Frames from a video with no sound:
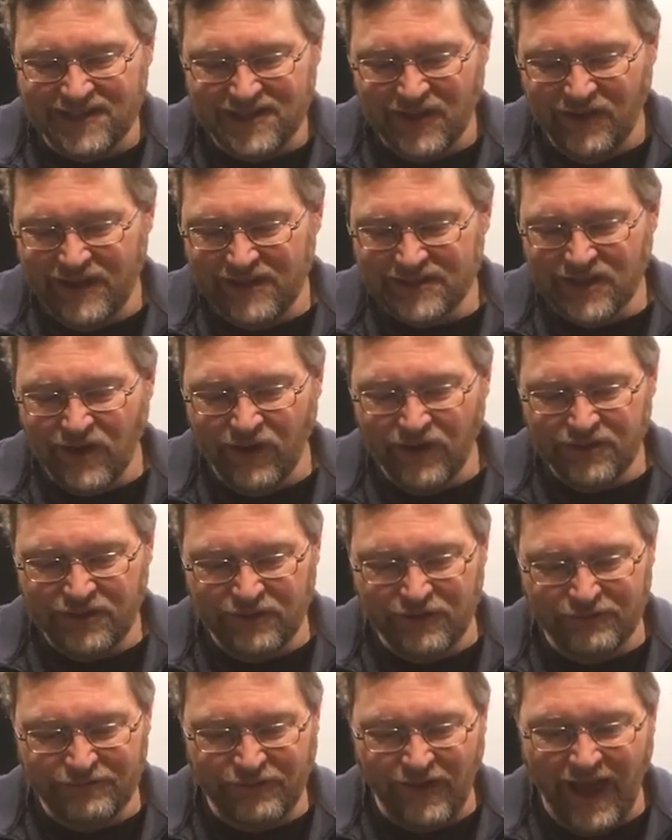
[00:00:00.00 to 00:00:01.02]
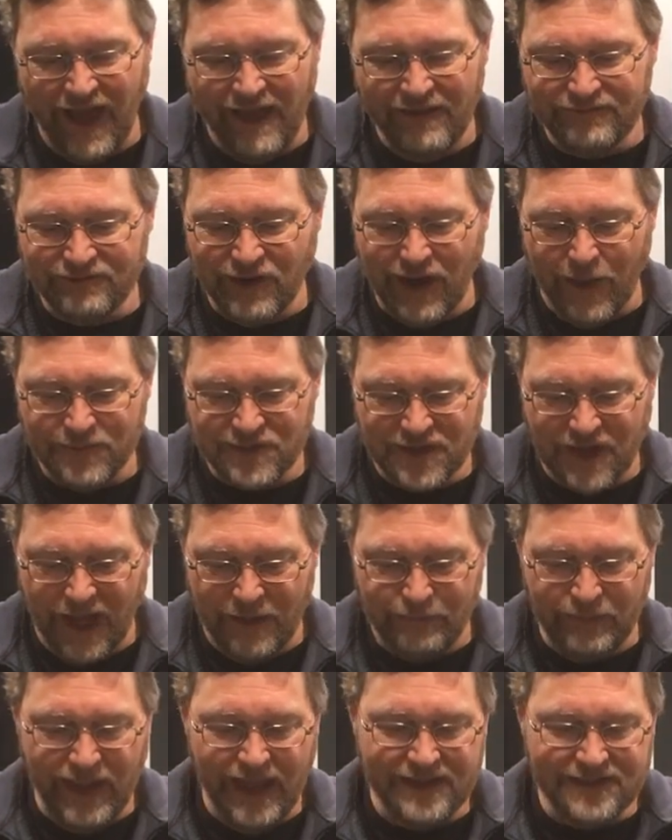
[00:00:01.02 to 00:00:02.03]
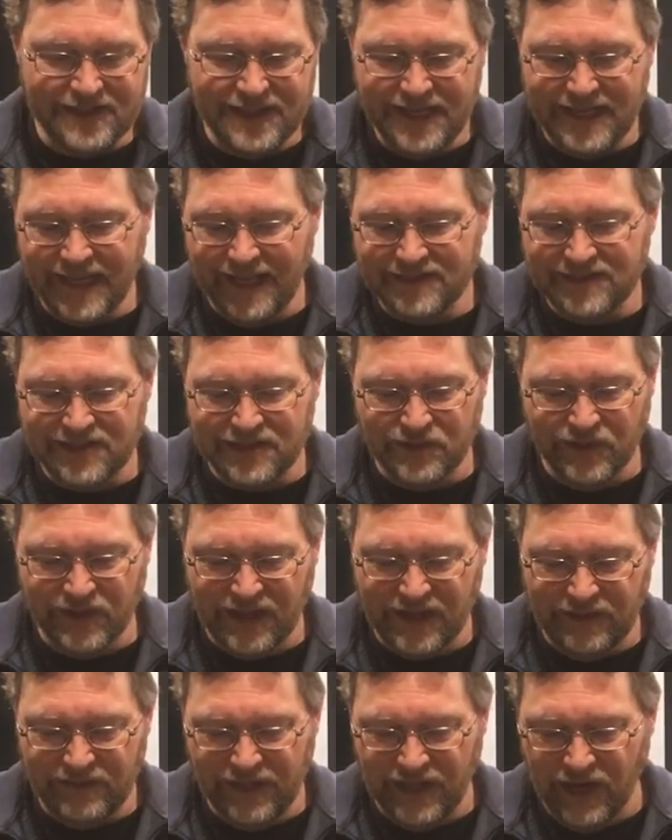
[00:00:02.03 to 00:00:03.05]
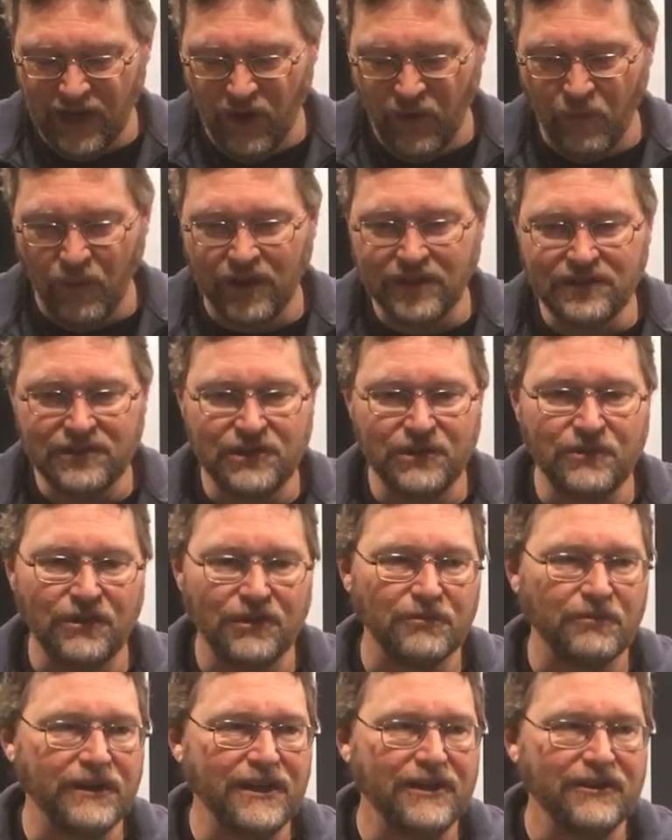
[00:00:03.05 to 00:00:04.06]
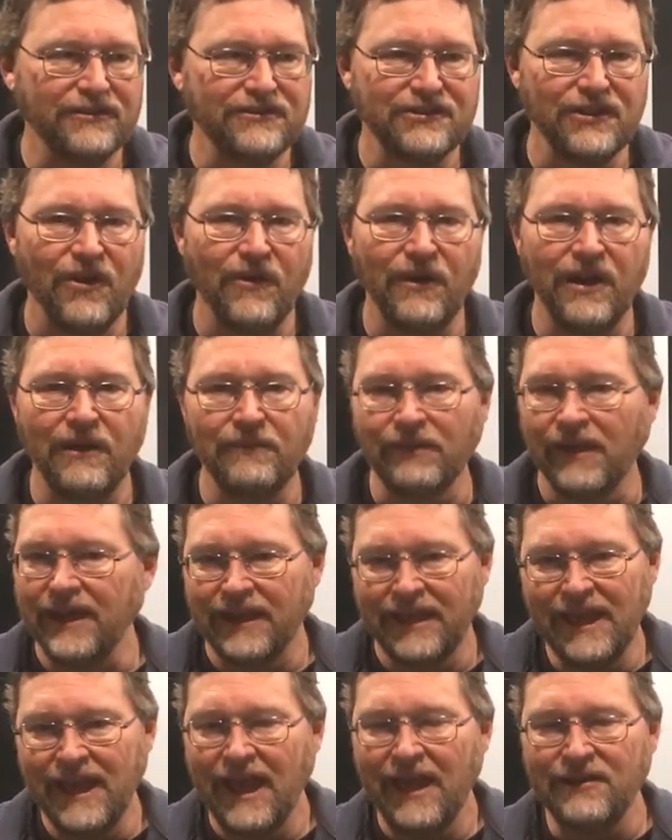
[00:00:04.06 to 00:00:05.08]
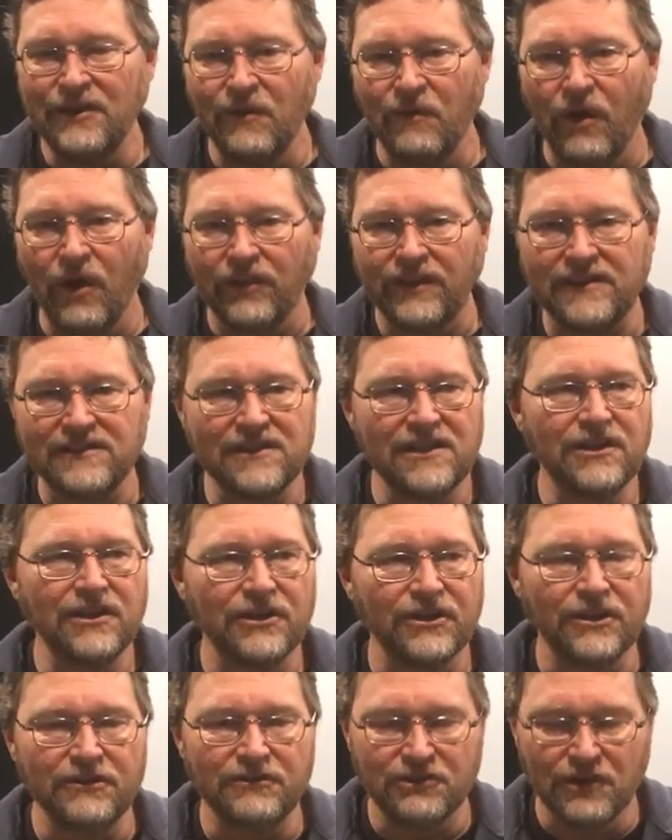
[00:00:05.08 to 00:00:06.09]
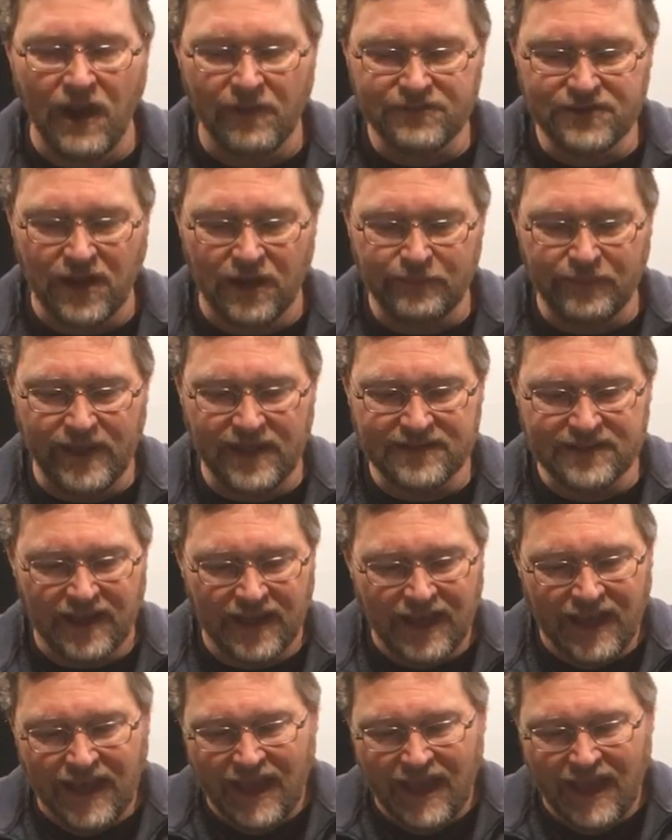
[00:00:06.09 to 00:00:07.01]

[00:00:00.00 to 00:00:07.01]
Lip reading: So he's going through the five drop shot baits, and he gets through, you know, one, two, three or so. And I'm like, yeah, I know all these, and they're good drop shot baits.